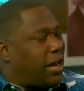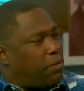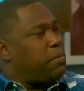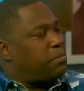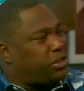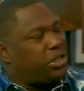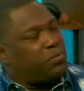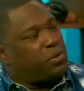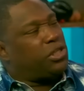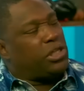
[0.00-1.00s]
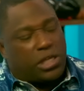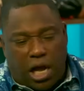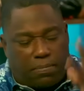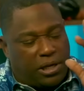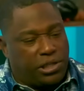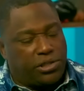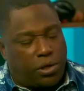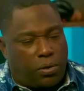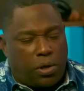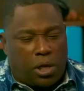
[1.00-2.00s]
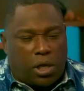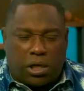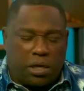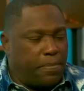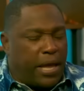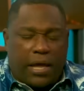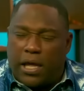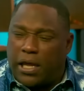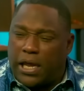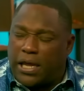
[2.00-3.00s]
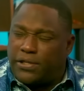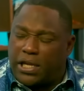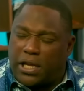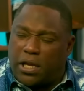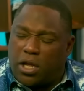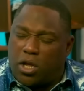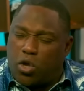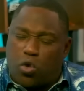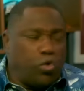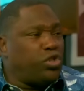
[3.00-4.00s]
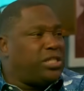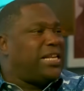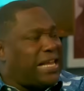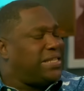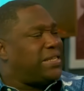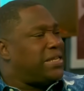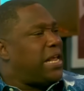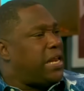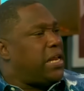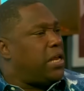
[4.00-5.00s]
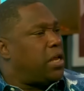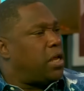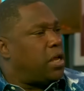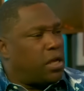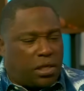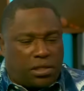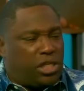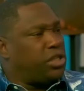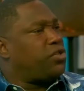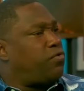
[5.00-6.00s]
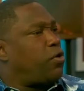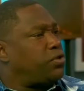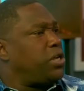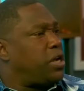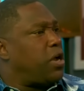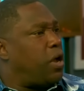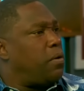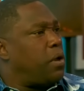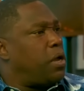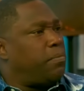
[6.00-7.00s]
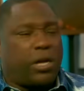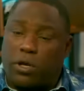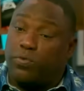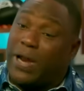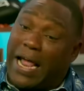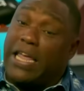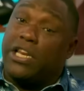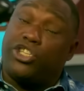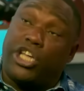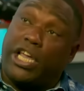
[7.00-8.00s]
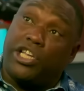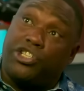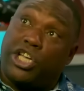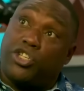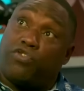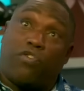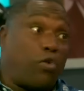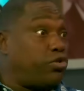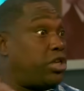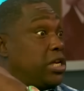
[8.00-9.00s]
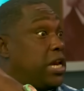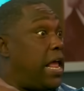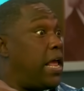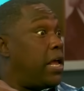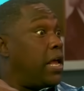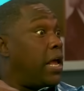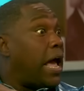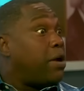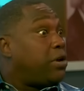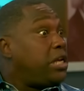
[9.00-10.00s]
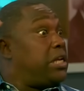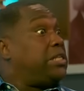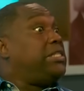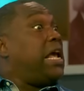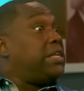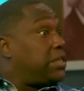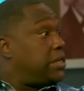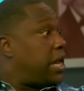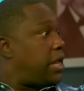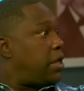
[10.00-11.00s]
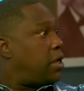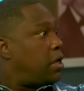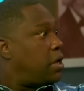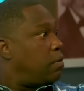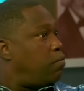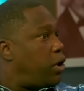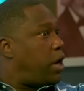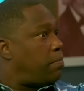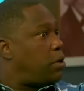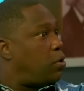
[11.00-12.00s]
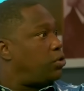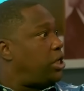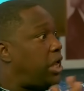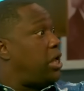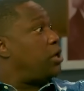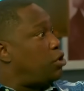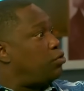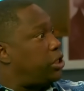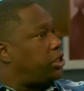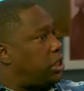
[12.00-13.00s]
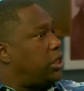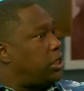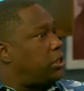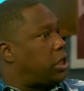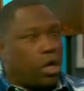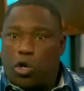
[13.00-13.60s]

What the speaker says: And I remember sitting with Gene, God bless his soul, good man. And I said, who's designating this gross income? Because when I get a check, it says gross and net. I don't get to designate what I'm going to tell you this is.